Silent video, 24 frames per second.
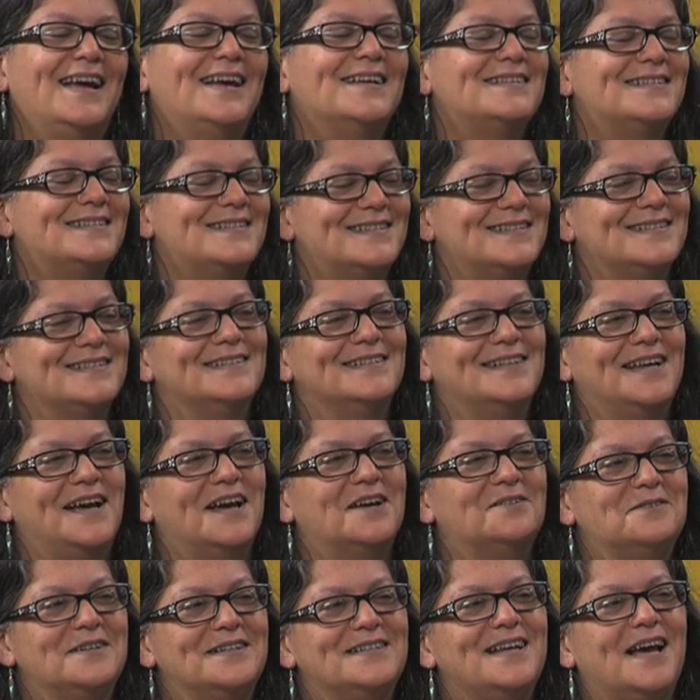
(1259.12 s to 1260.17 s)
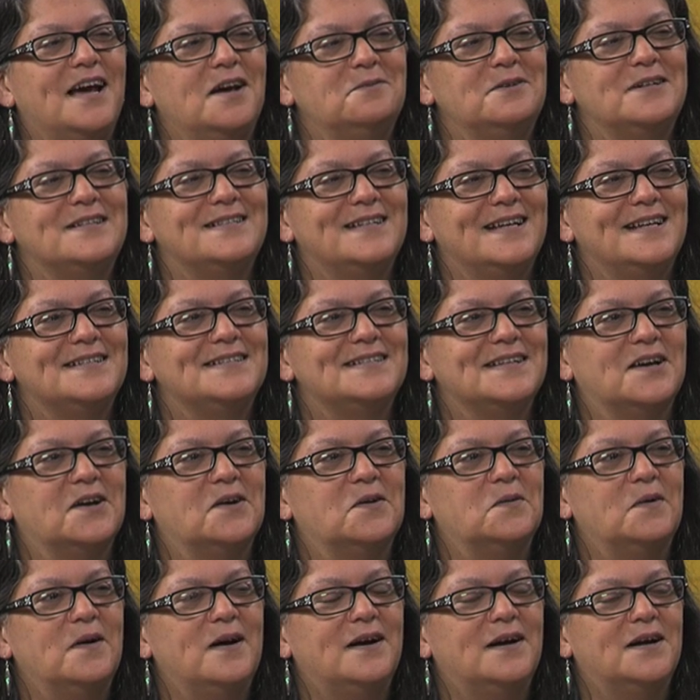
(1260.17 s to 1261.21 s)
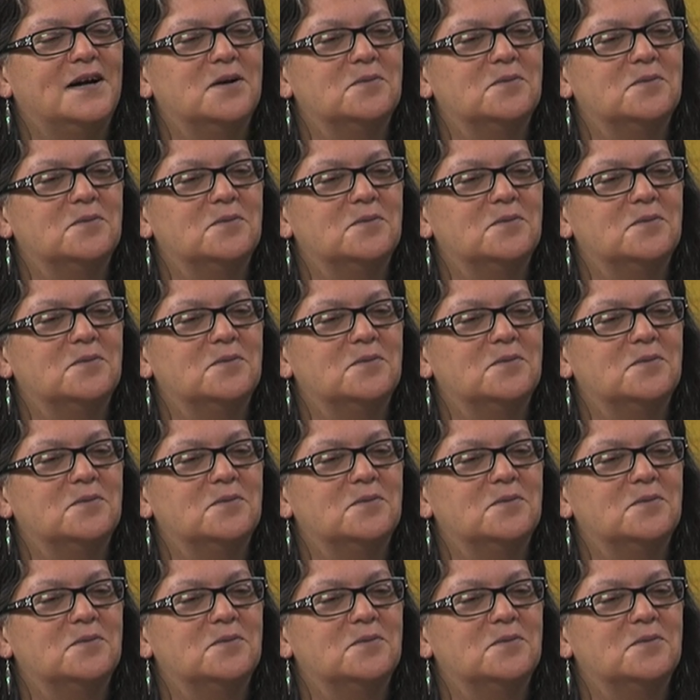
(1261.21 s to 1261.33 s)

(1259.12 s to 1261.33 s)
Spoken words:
Yes, yeah. I would say so.